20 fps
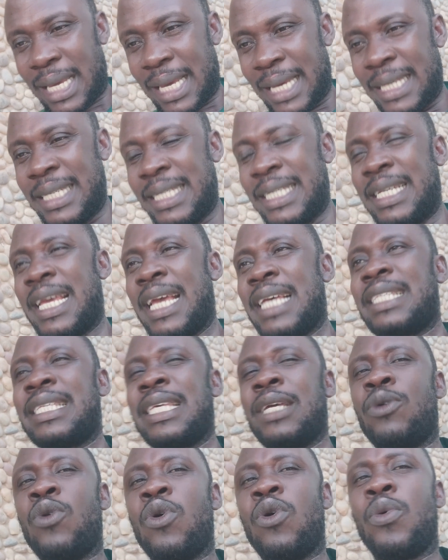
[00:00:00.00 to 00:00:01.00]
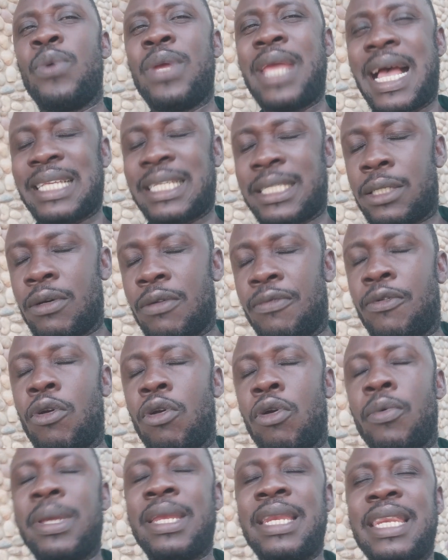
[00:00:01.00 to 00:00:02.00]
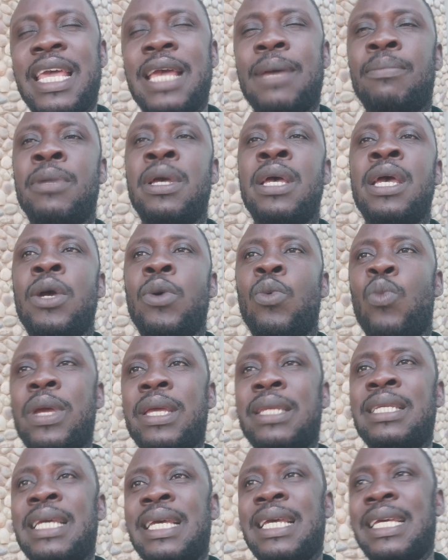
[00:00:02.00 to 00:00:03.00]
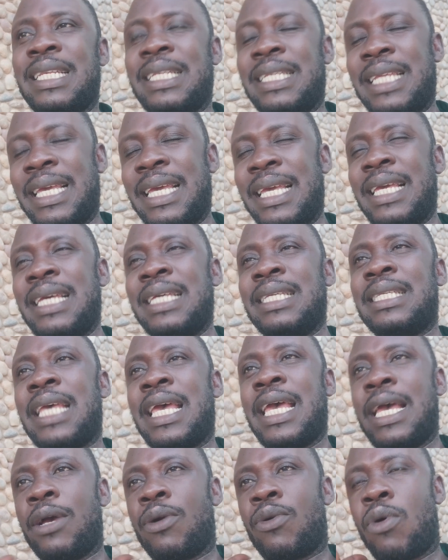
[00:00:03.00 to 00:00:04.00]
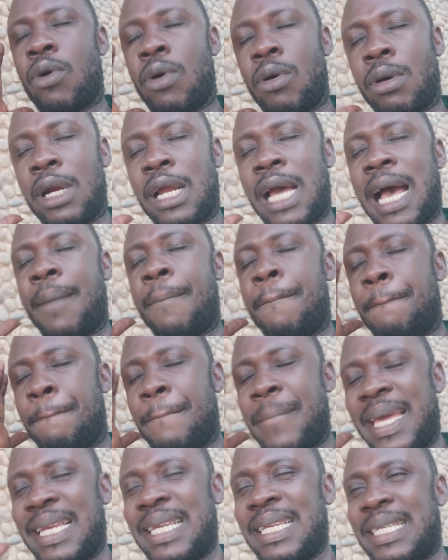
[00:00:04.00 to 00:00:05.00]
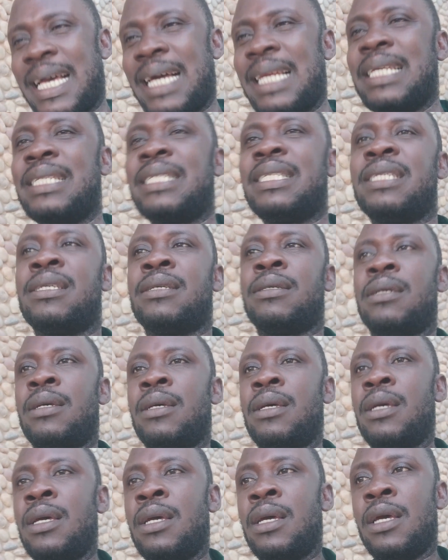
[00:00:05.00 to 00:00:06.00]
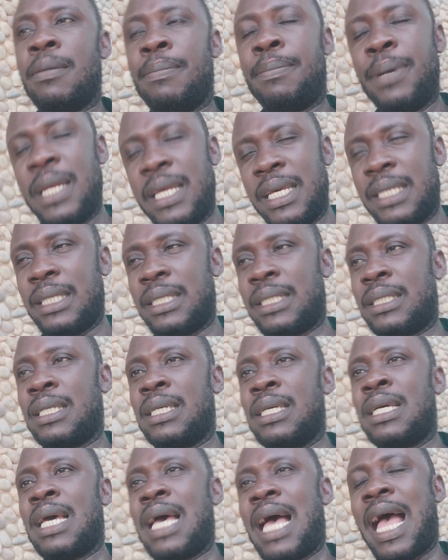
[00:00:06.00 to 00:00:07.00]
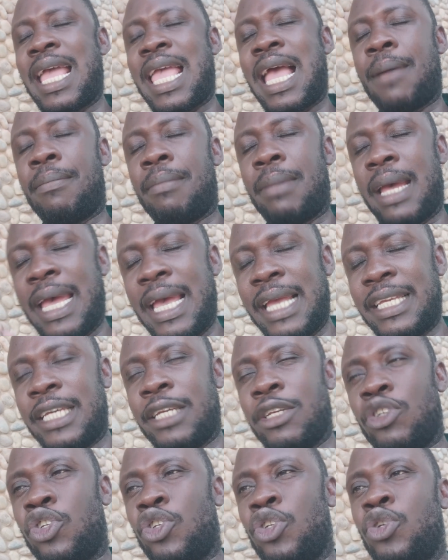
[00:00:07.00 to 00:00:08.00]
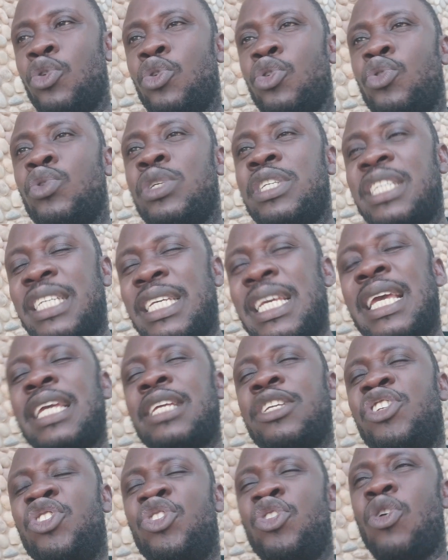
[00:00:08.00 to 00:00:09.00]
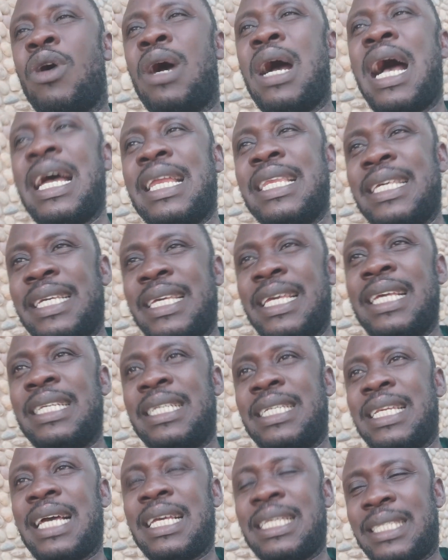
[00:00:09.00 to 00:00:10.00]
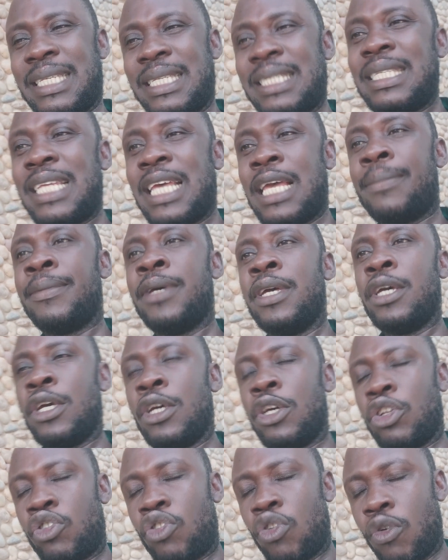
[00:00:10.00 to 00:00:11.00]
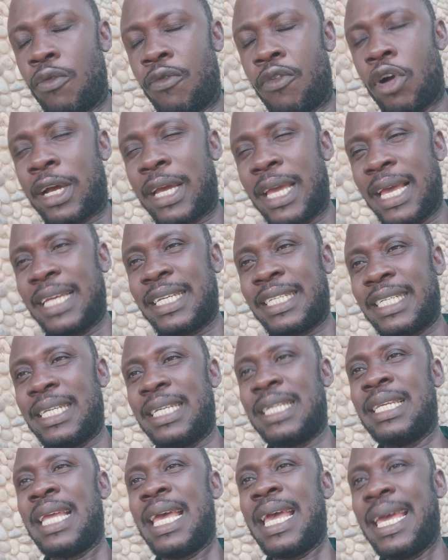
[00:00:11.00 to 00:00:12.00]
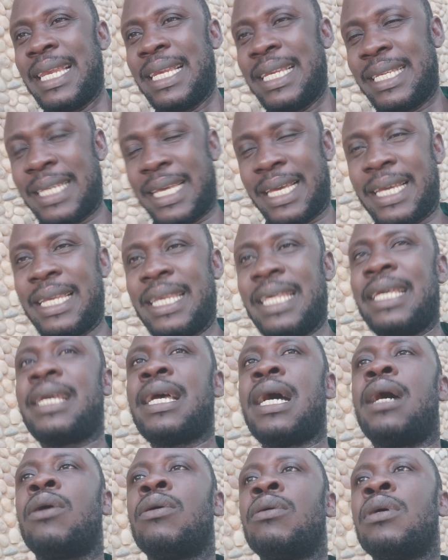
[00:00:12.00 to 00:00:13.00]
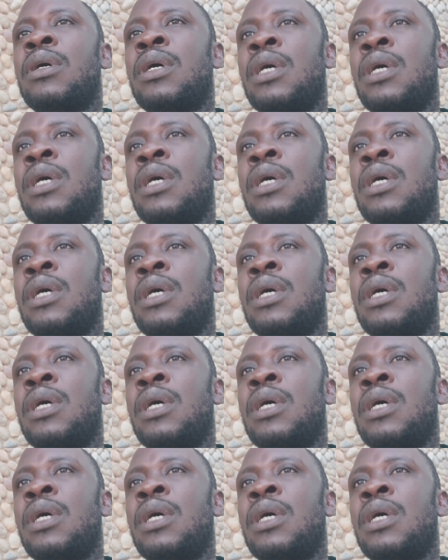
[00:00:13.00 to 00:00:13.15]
years ago. We are still following them with this colonial mentality. Please, I am urging to you to change your educational system to vocation and technical,